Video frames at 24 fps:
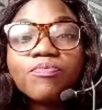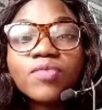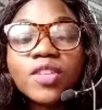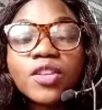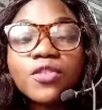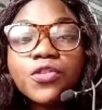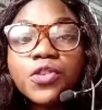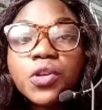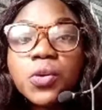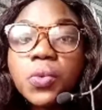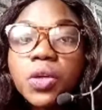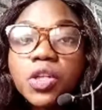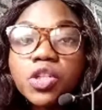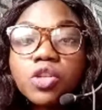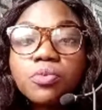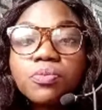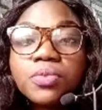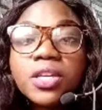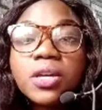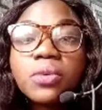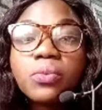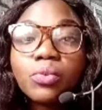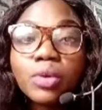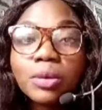if you want to
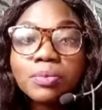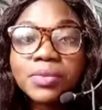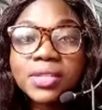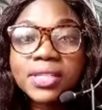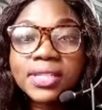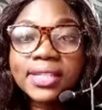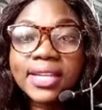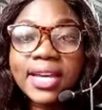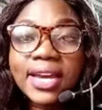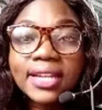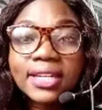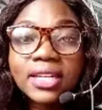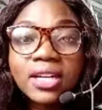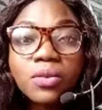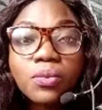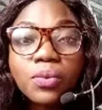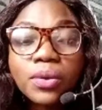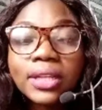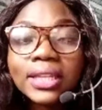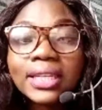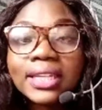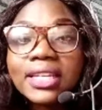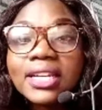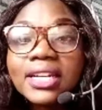be a web designer,
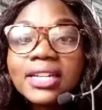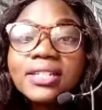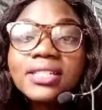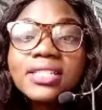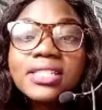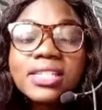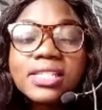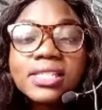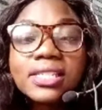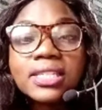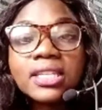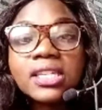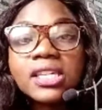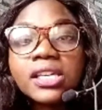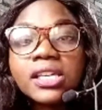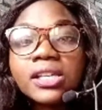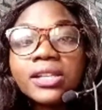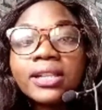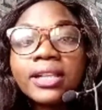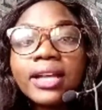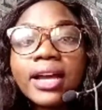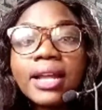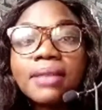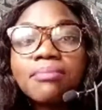well, learn the
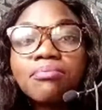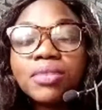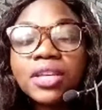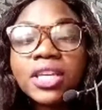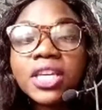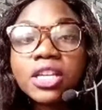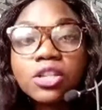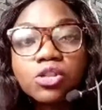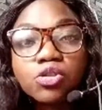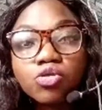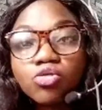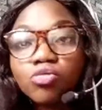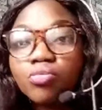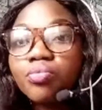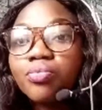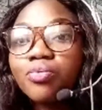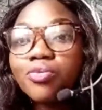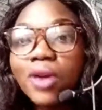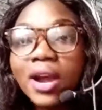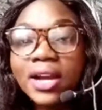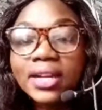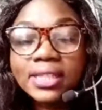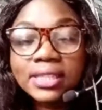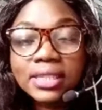skill and begin to
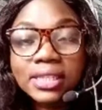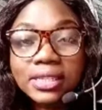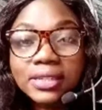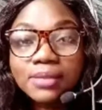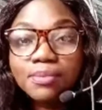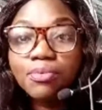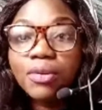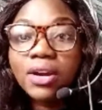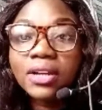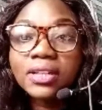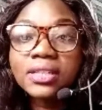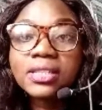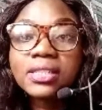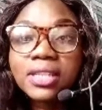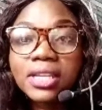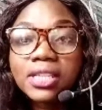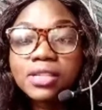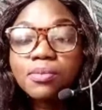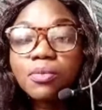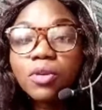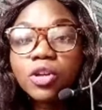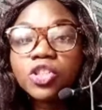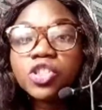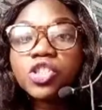practice
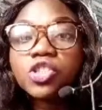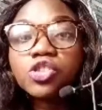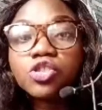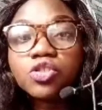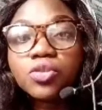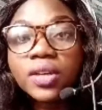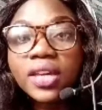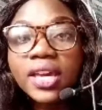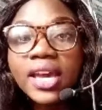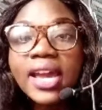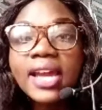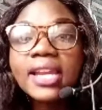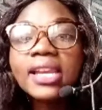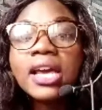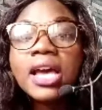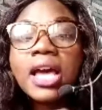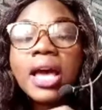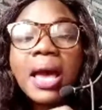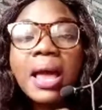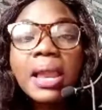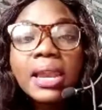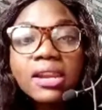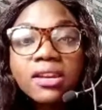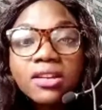as much as you can.
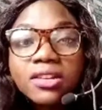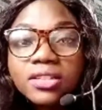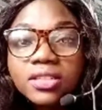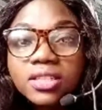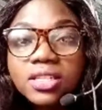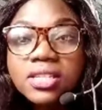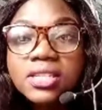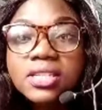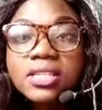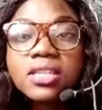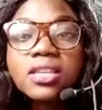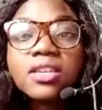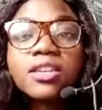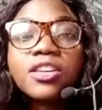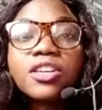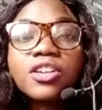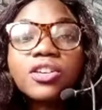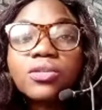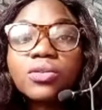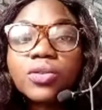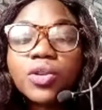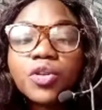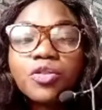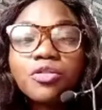Learn the
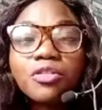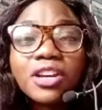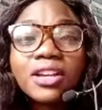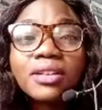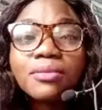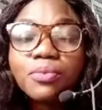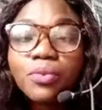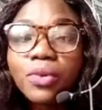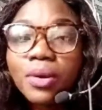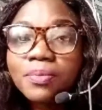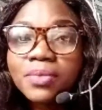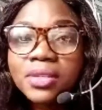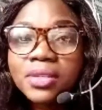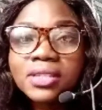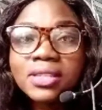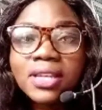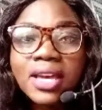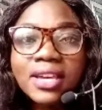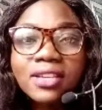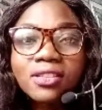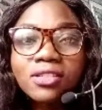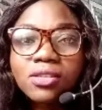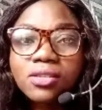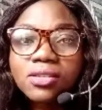skill, create web
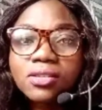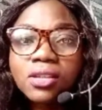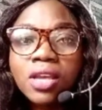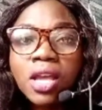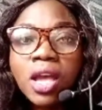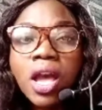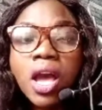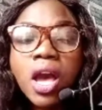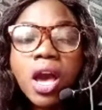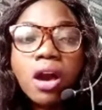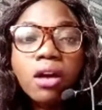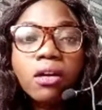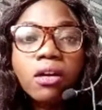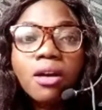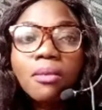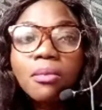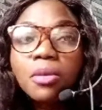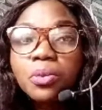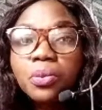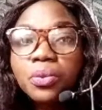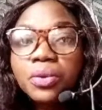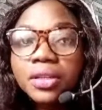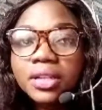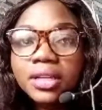designs. Just
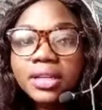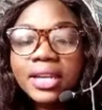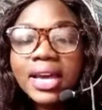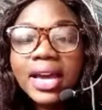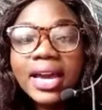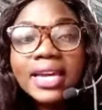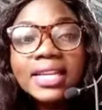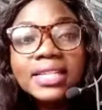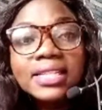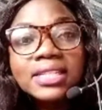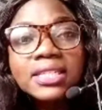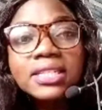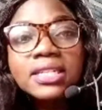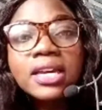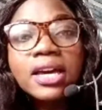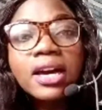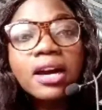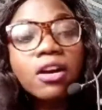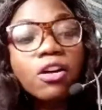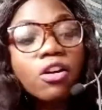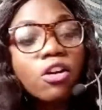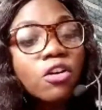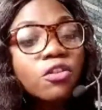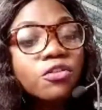come up with an
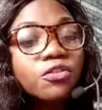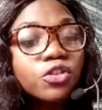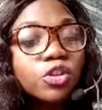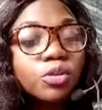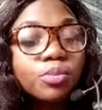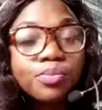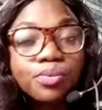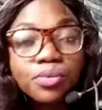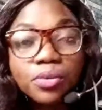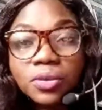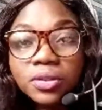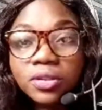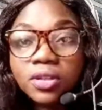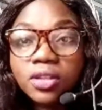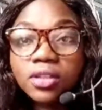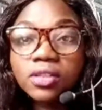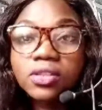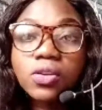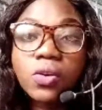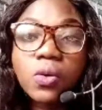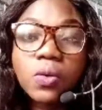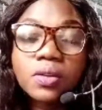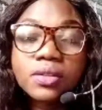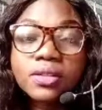idea of a
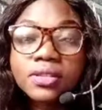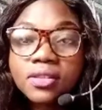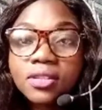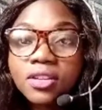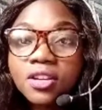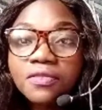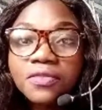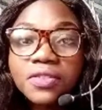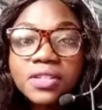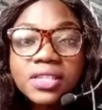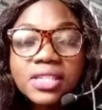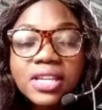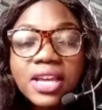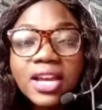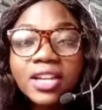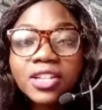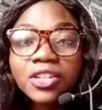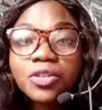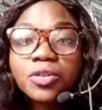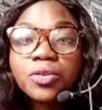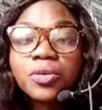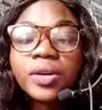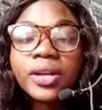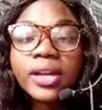product or a service
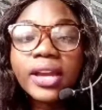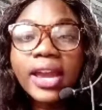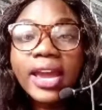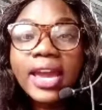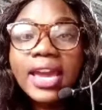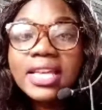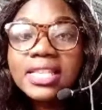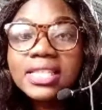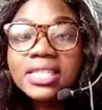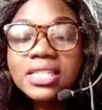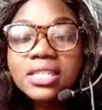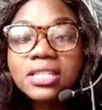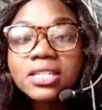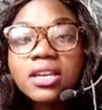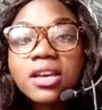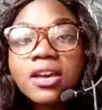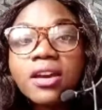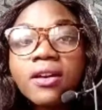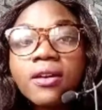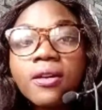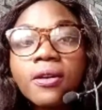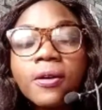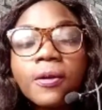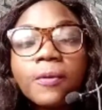and create
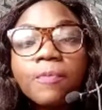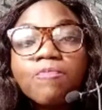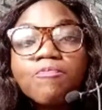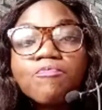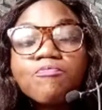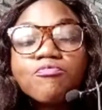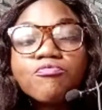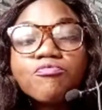a